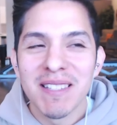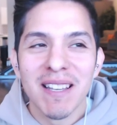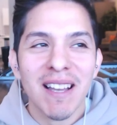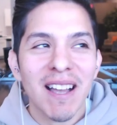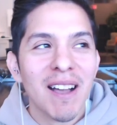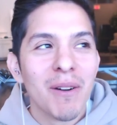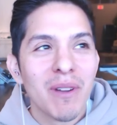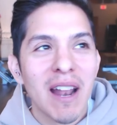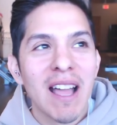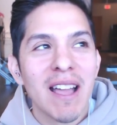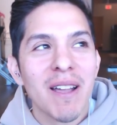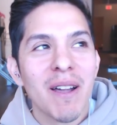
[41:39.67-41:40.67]

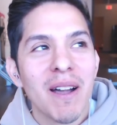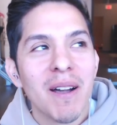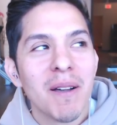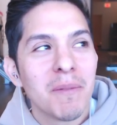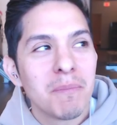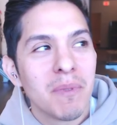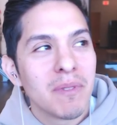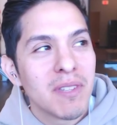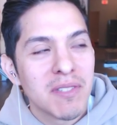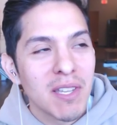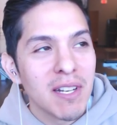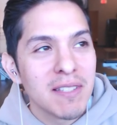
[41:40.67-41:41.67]
the
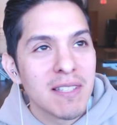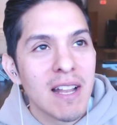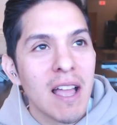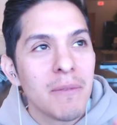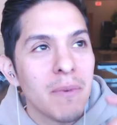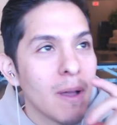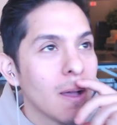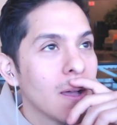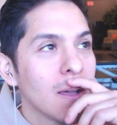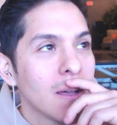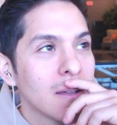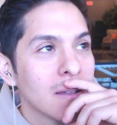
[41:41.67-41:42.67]
studies that I've
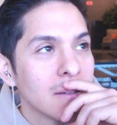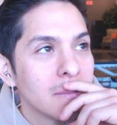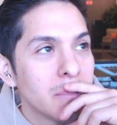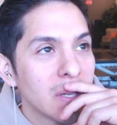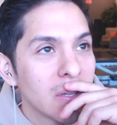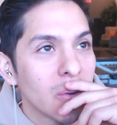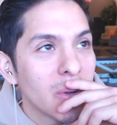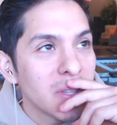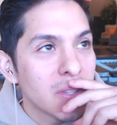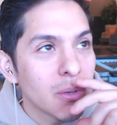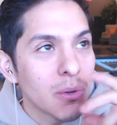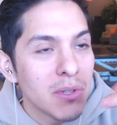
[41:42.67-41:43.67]
been going
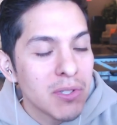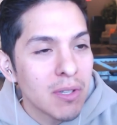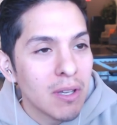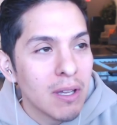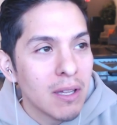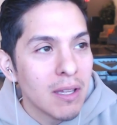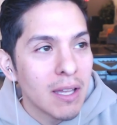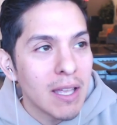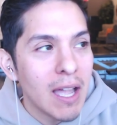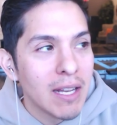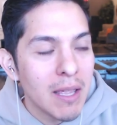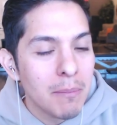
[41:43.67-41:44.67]
through is a
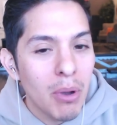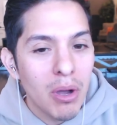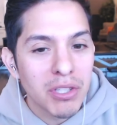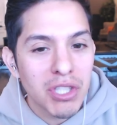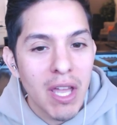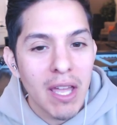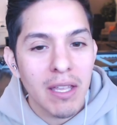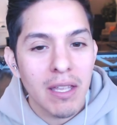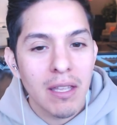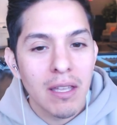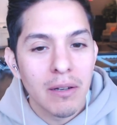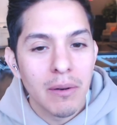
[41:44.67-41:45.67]
guy named Paul Chek,
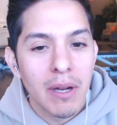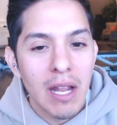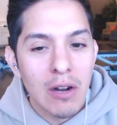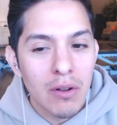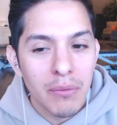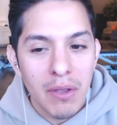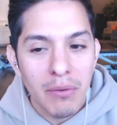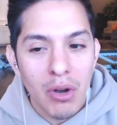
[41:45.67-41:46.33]
right? I don't know if you ever